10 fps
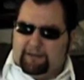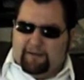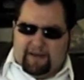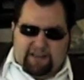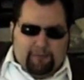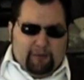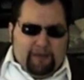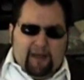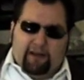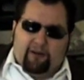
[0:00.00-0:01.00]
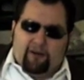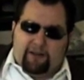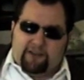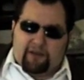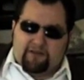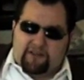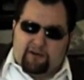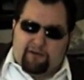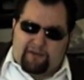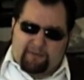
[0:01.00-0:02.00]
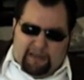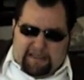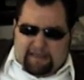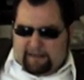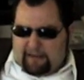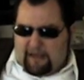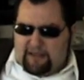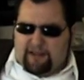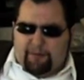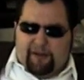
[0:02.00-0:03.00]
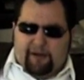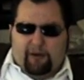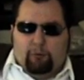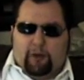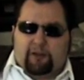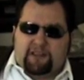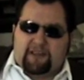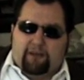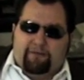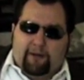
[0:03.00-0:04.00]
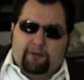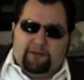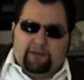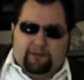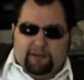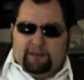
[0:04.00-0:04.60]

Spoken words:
They seem to be getting on each other's nerves, but it's something that'll work itself out, and,